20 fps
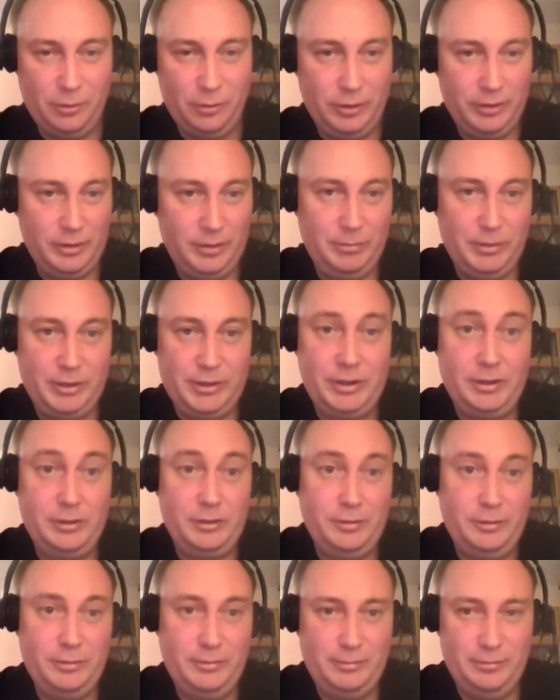or any
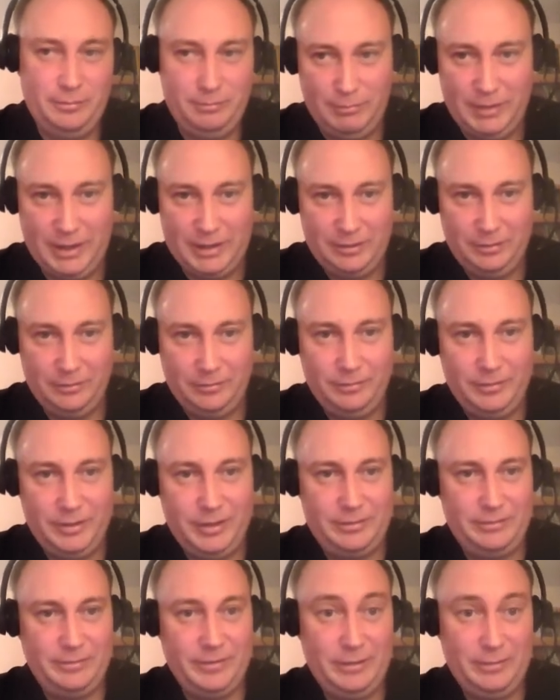particular musl
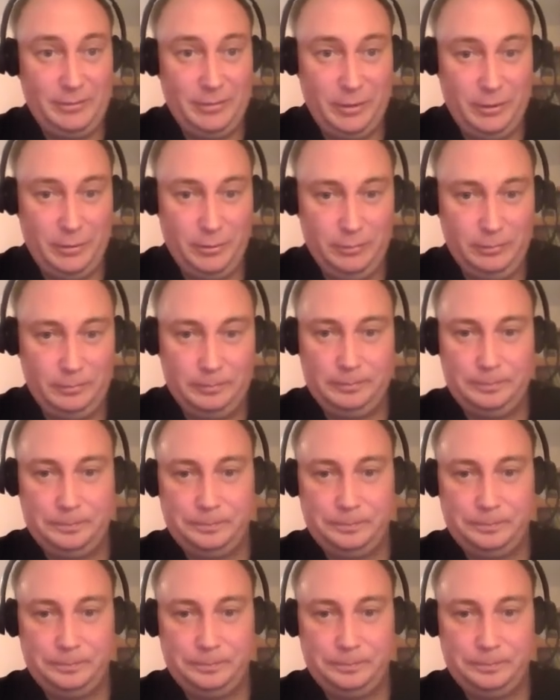is fine for you?